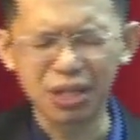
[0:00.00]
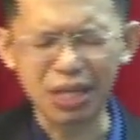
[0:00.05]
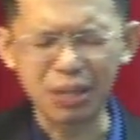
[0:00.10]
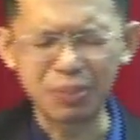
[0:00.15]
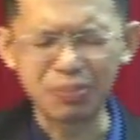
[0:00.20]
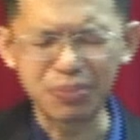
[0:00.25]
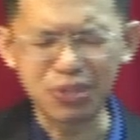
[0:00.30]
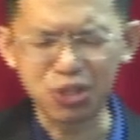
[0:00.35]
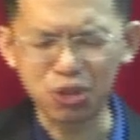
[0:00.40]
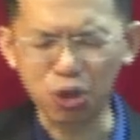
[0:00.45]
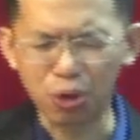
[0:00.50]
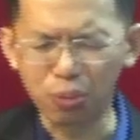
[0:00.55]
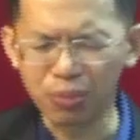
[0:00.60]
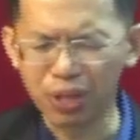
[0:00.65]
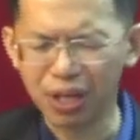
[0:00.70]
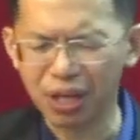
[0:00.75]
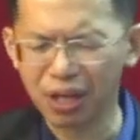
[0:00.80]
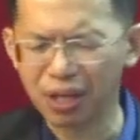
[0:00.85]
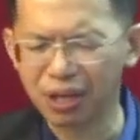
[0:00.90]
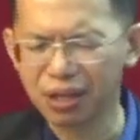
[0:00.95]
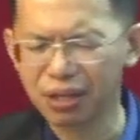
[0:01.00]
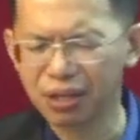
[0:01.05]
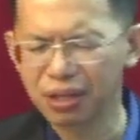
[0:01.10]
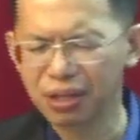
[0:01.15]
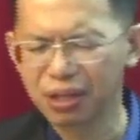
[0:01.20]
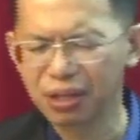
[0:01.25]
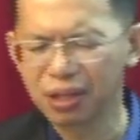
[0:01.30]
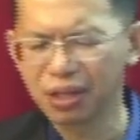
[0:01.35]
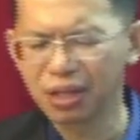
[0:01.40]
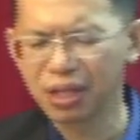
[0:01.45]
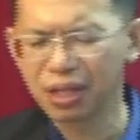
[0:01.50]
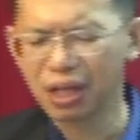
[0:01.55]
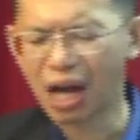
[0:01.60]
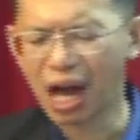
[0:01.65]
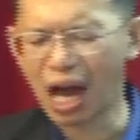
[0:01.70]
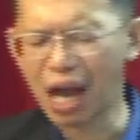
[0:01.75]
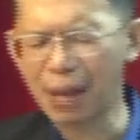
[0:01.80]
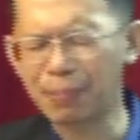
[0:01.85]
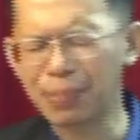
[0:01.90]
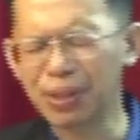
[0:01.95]
insomnia,
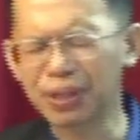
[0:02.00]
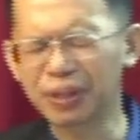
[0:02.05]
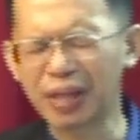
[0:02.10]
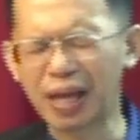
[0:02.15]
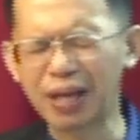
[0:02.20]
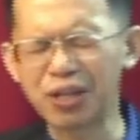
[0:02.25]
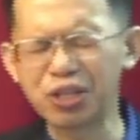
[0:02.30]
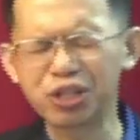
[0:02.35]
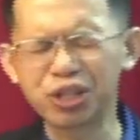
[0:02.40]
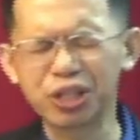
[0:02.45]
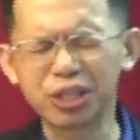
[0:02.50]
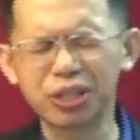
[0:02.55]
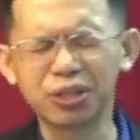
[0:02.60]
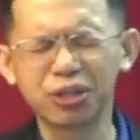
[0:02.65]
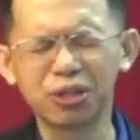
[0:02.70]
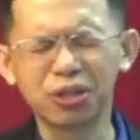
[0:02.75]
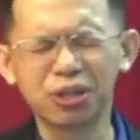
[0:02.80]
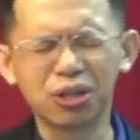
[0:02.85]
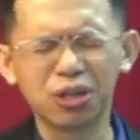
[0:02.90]
hypertension,